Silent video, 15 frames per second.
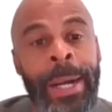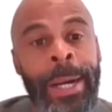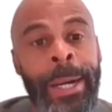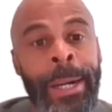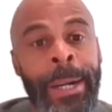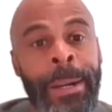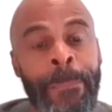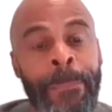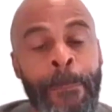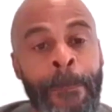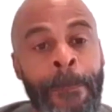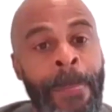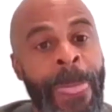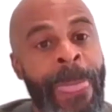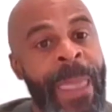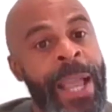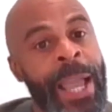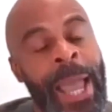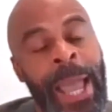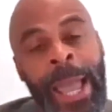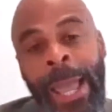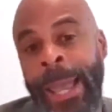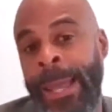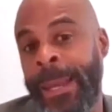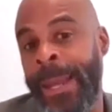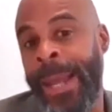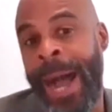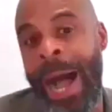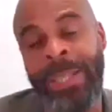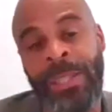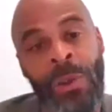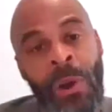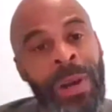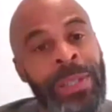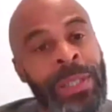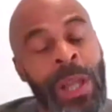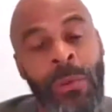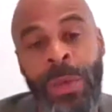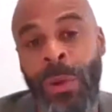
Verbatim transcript: Um, and I started slow.